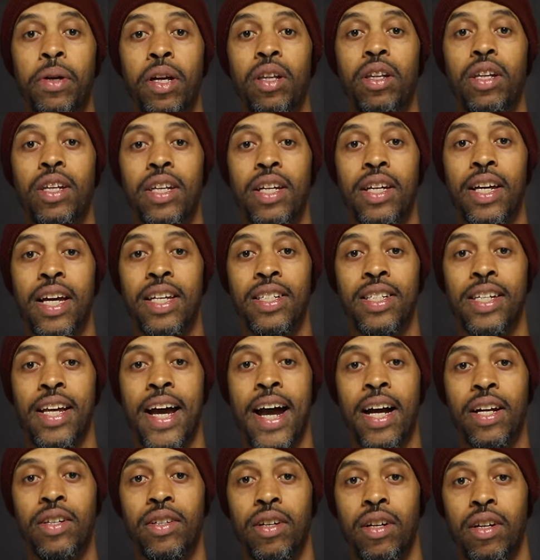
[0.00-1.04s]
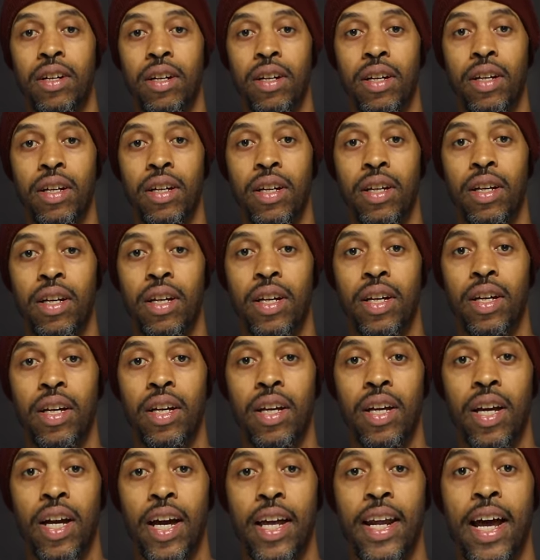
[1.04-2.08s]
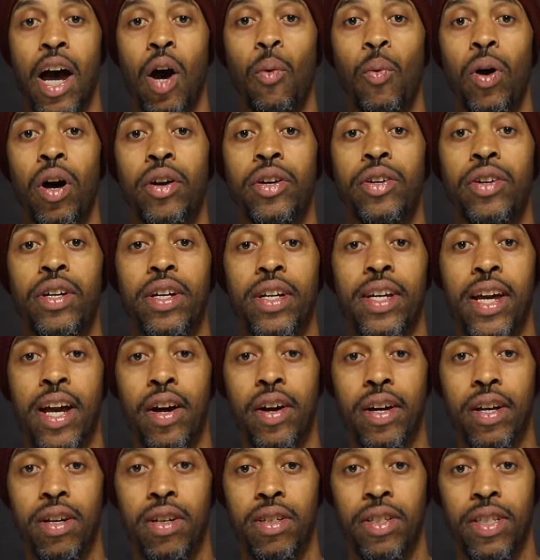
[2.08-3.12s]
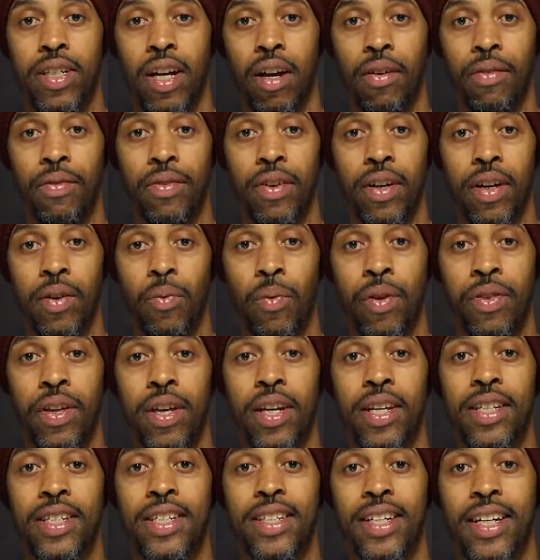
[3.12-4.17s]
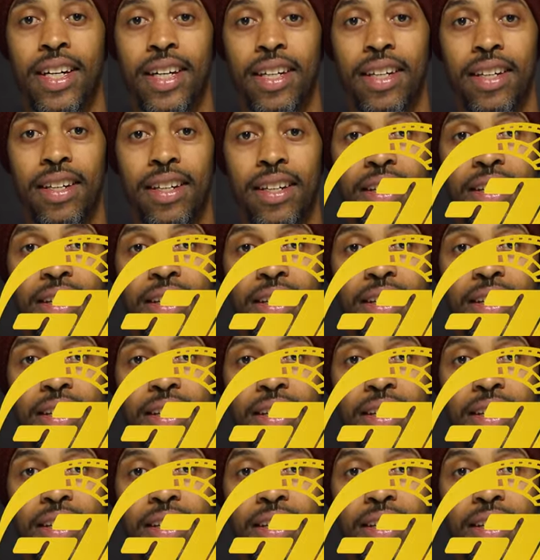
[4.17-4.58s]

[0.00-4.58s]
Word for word: ability as an actor and how well you can carry yourself within a scene.